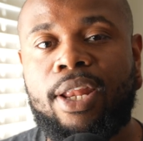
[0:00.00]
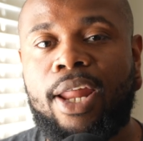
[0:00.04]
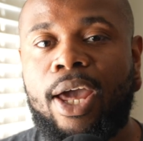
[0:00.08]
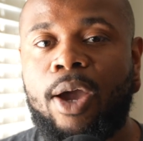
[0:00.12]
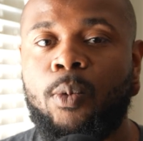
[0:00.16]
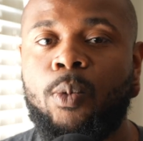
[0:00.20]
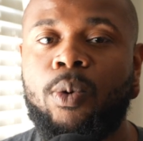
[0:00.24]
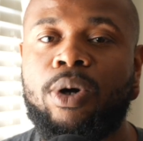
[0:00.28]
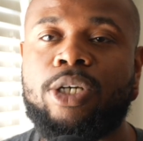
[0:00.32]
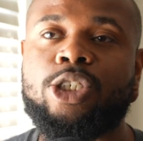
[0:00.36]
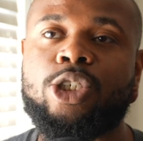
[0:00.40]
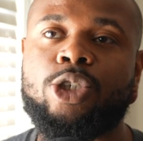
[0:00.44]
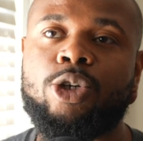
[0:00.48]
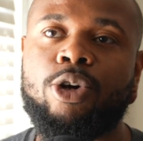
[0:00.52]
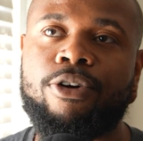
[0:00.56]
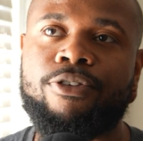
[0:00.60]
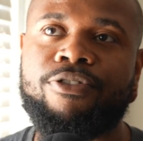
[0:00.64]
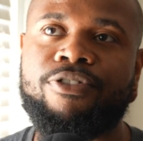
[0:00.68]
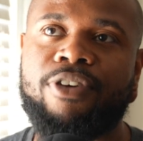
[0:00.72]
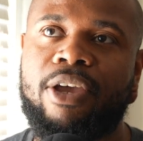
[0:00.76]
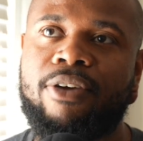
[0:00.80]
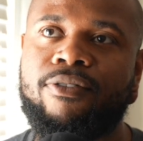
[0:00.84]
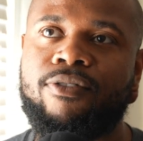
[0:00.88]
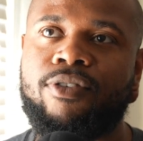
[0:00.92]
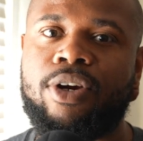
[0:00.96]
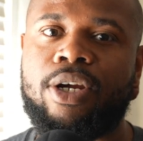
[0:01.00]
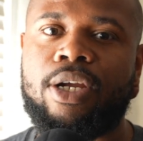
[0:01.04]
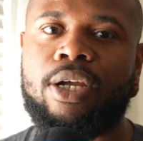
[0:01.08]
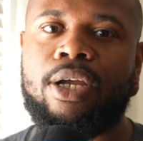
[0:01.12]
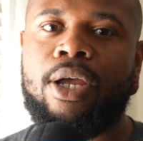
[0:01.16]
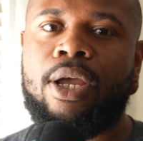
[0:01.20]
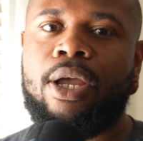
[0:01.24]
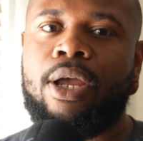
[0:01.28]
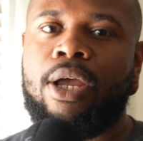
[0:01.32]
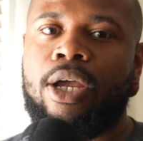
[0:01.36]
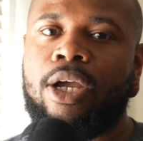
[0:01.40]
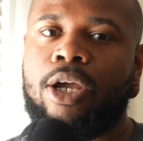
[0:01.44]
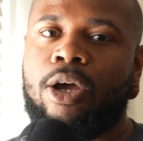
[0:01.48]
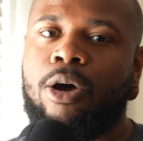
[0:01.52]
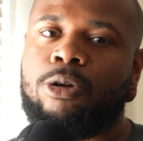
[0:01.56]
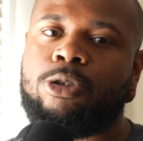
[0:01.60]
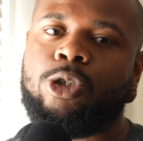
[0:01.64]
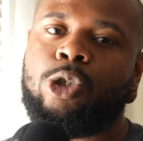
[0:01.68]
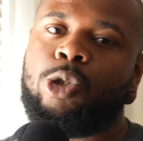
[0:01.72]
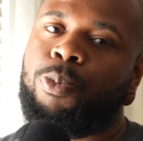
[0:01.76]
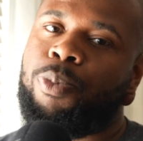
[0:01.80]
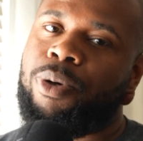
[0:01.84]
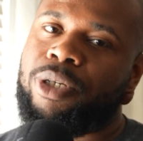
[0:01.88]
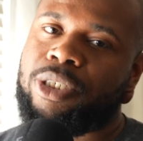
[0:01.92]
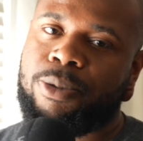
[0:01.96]
Like, what's your favorite
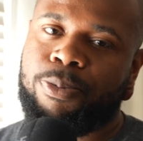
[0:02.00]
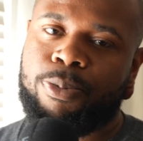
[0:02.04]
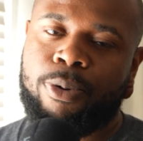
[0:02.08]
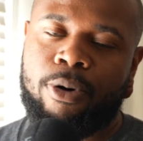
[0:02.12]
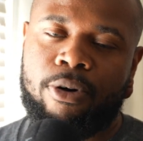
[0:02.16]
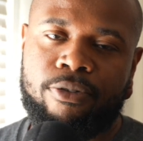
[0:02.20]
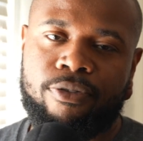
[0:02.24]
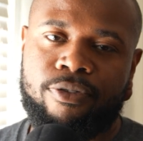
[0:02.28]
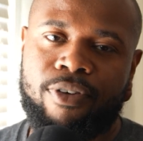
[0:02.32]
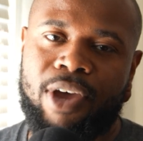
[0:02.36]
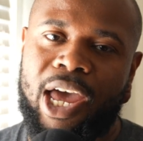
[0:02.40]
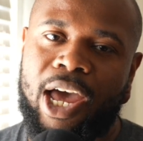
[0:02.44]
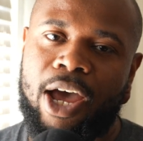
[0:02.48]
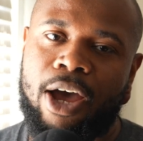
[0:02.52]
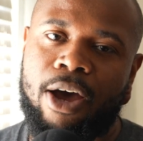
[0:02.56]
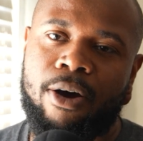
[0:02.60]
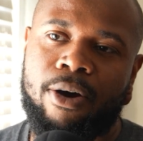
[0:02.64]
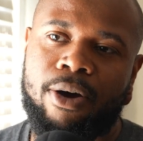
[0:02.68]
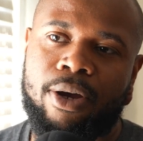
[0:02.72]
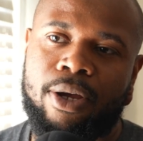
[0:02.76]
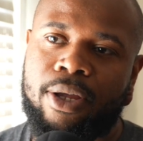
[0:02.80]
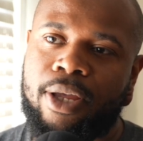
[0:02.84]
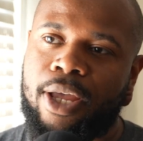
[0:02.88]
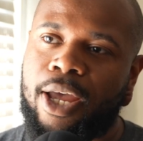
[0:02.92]
go-to picture profile?